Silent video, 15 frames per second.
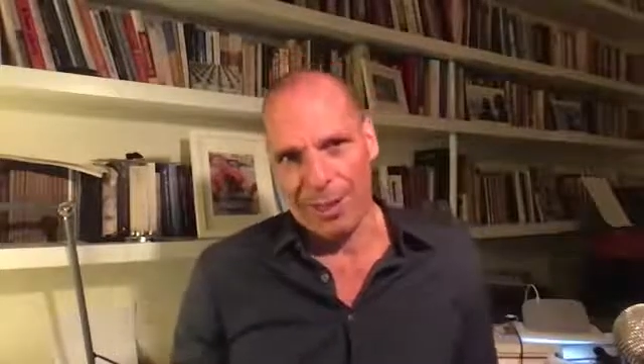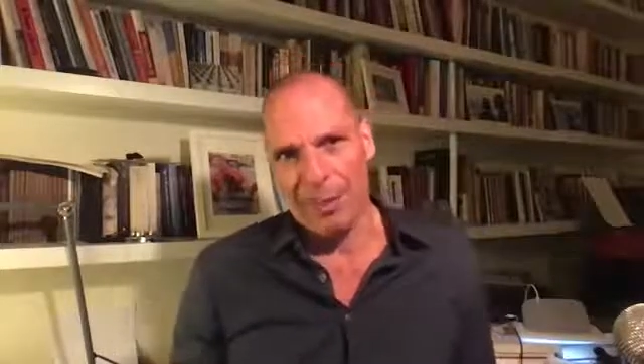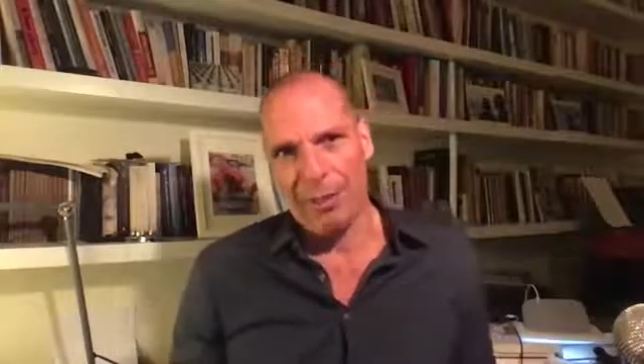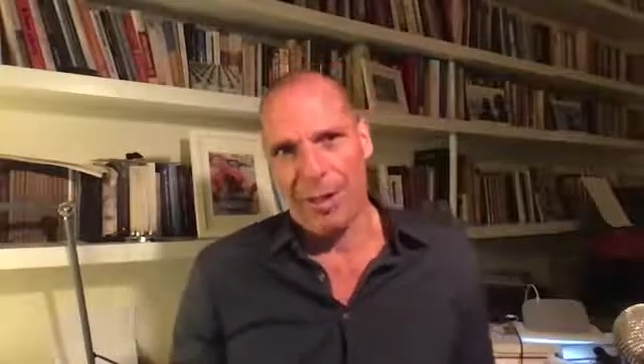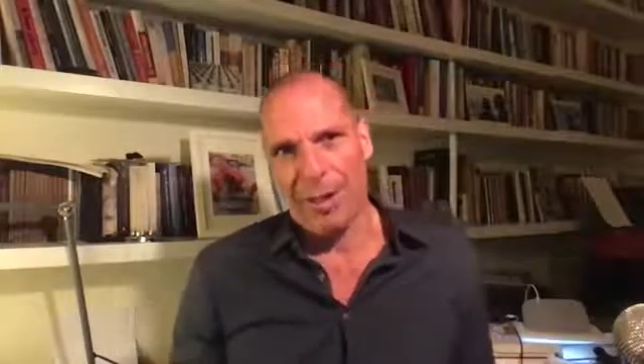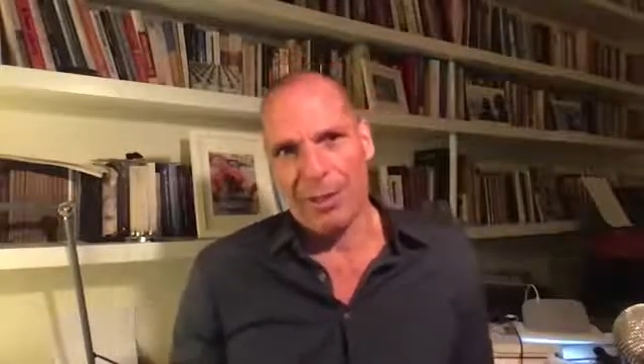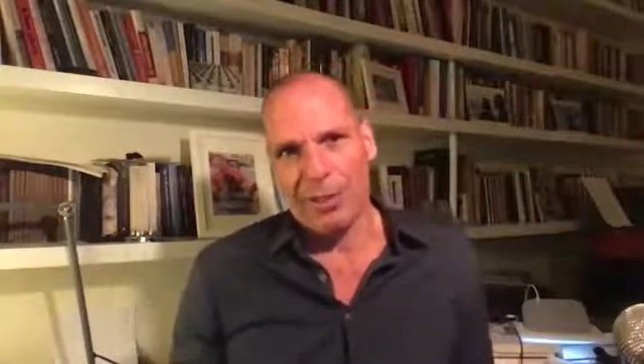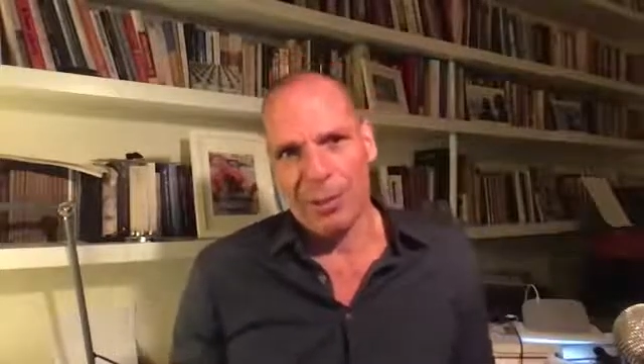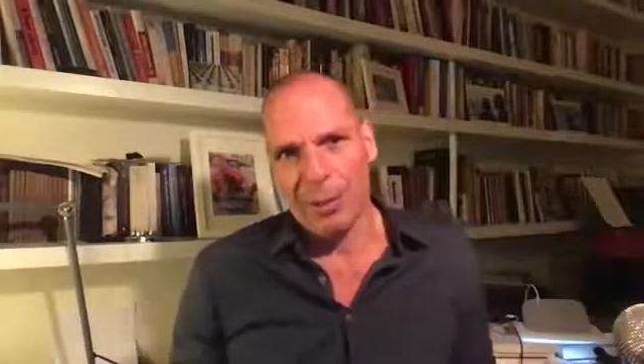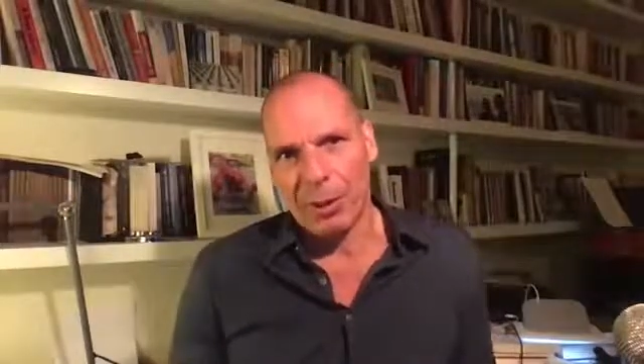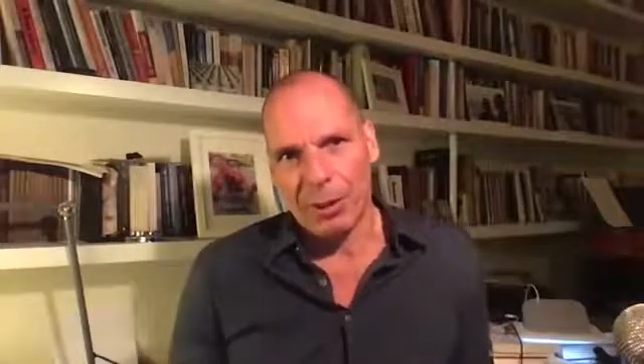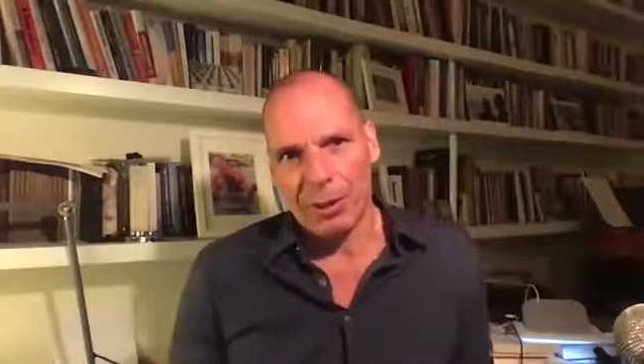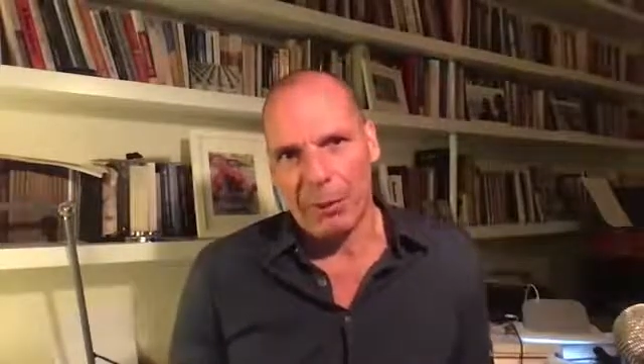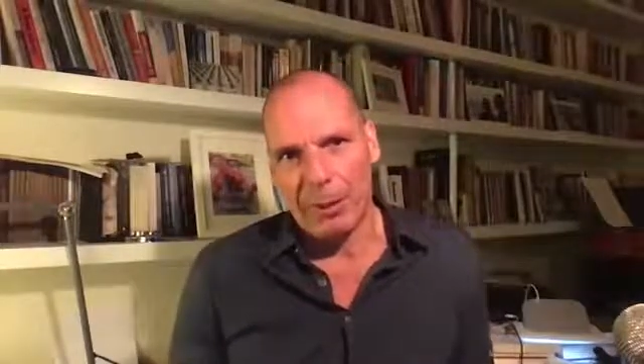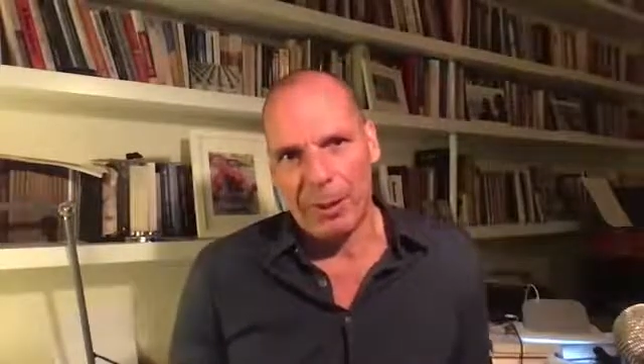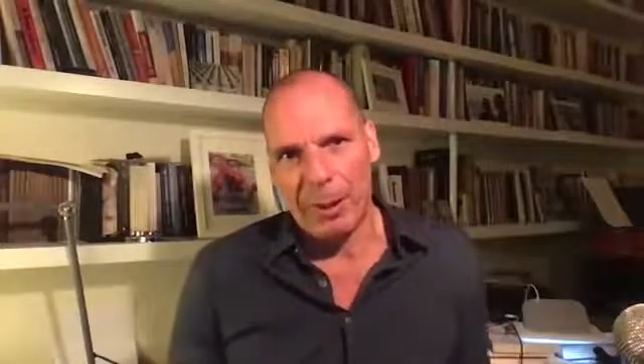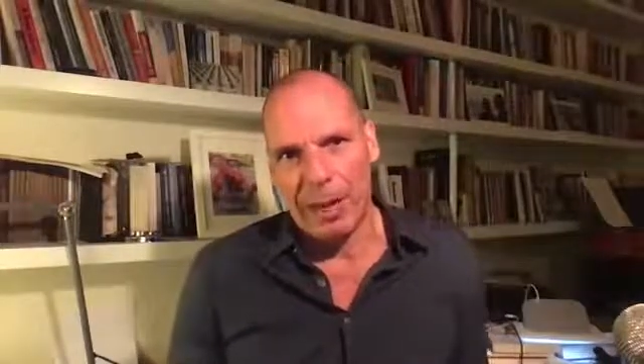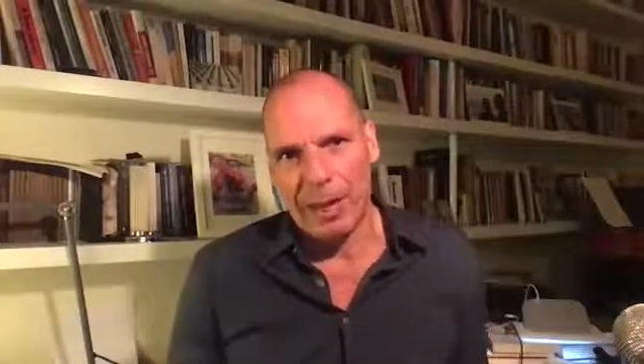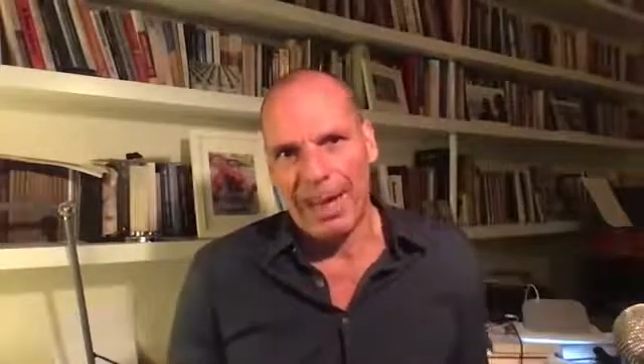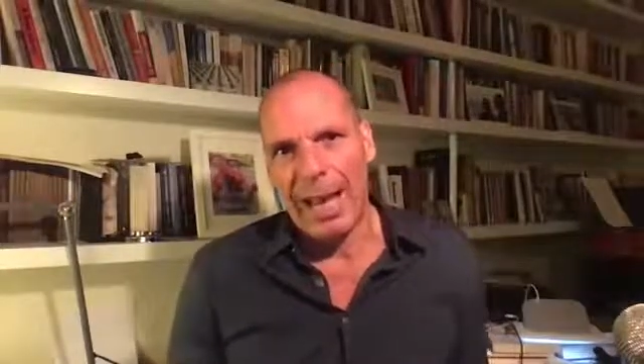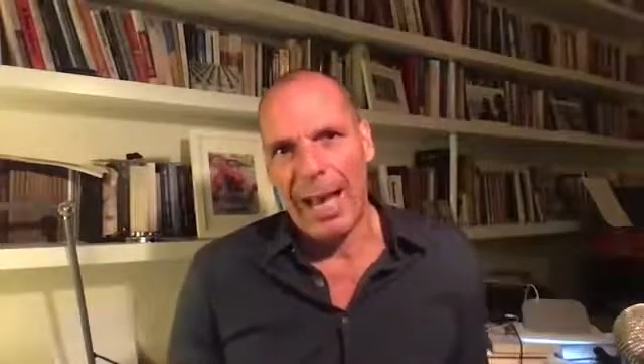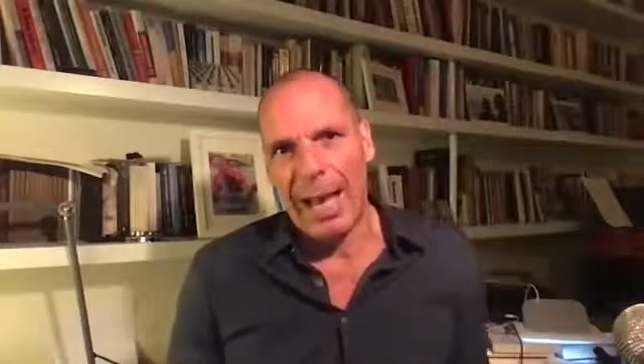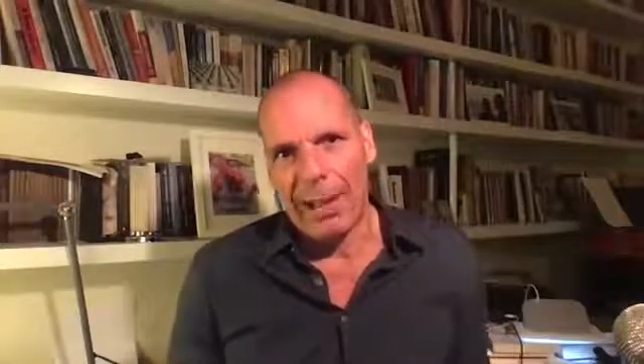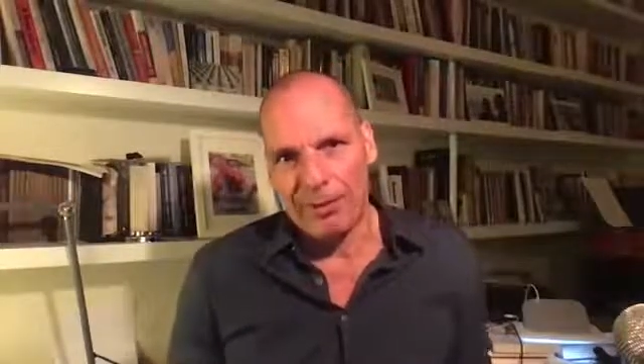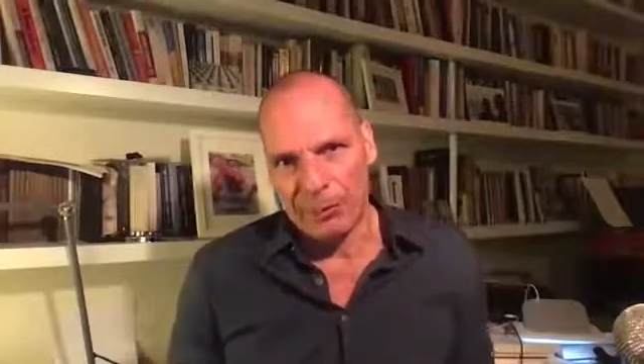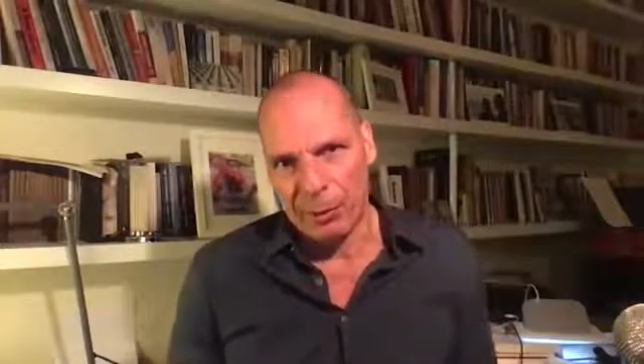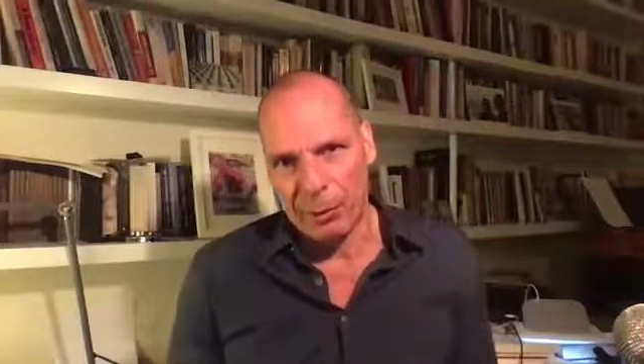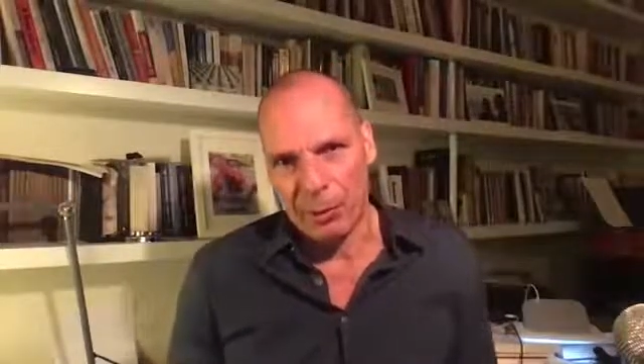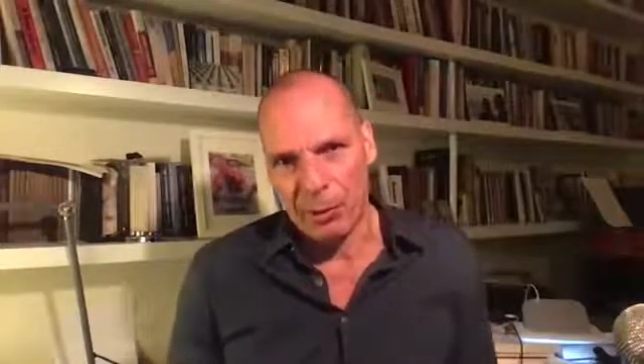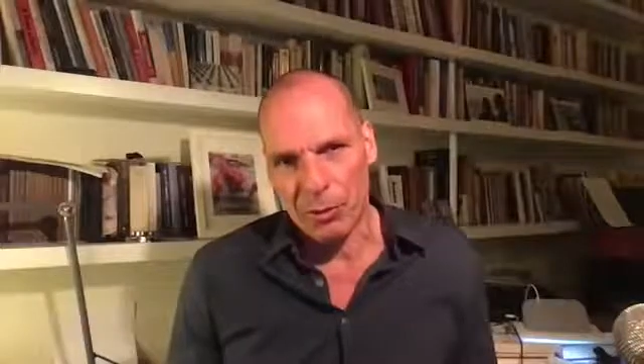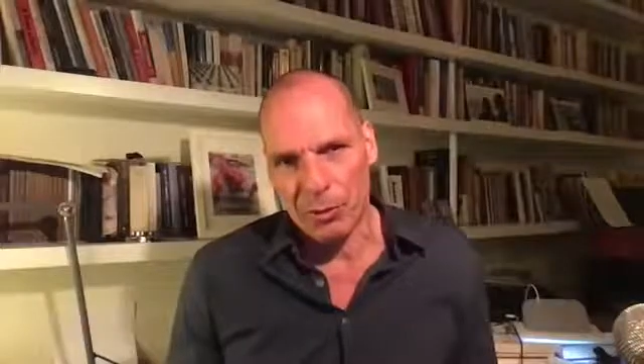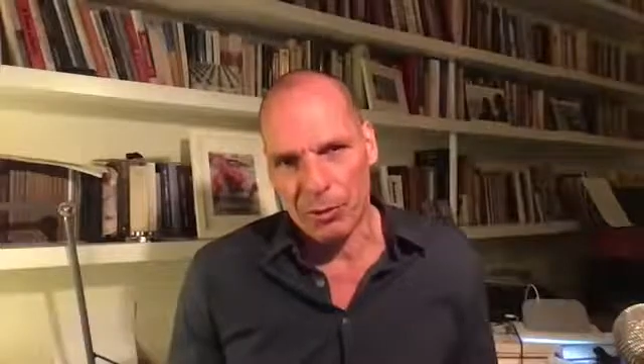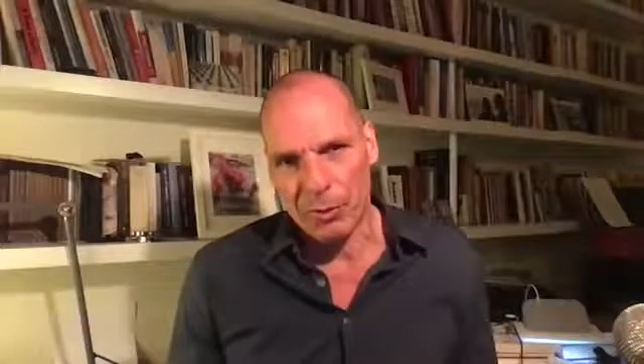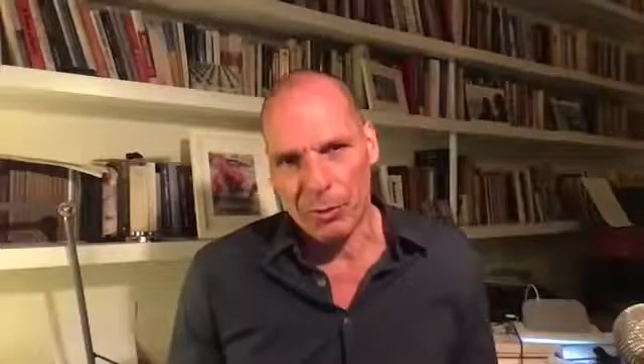Imagine what it will be like afterwards.